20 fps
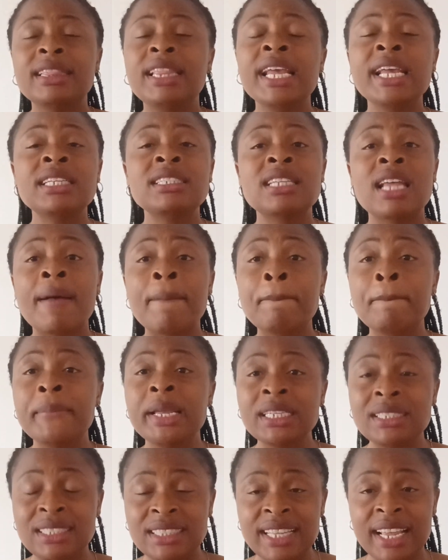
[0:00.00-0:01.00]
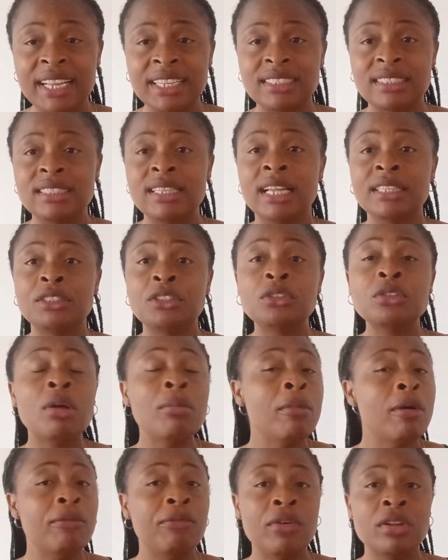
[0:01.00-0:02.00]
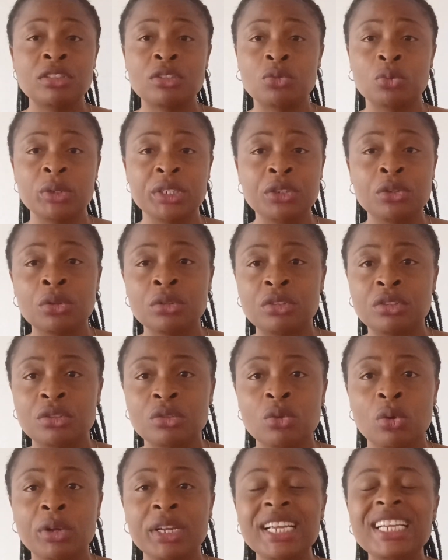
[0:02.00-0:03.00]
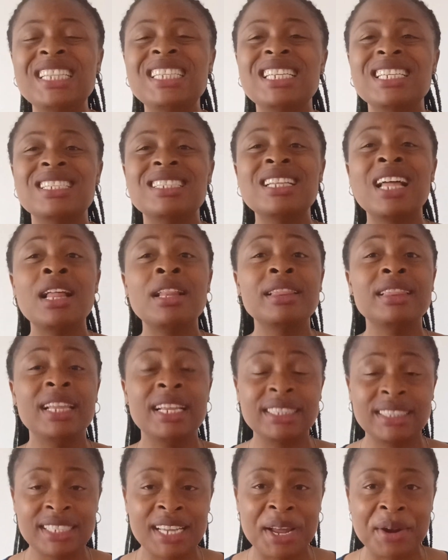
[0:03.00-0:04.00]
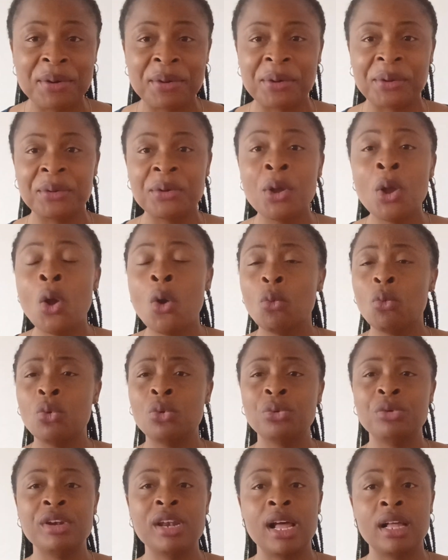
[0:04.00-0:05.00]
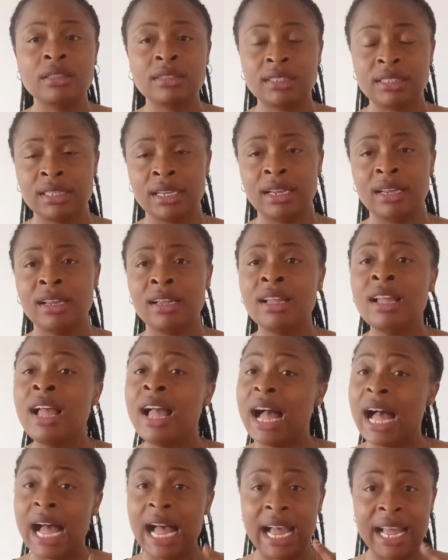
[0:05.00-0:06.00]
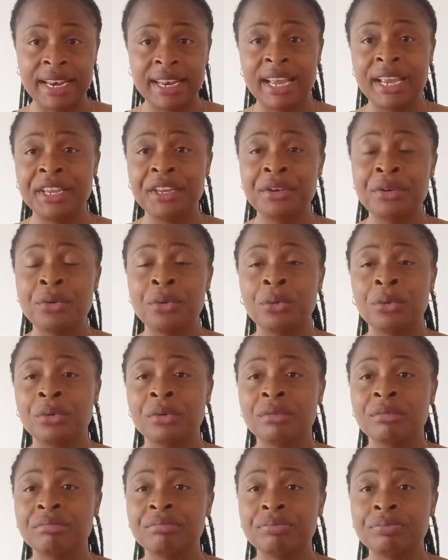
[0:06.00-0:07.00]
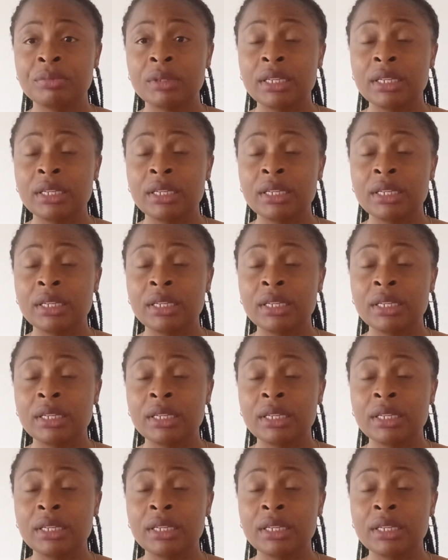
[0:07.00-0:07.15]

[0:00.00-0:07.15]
These are mistakes that some of us, we don't know. It is now later on we will now say, had I known.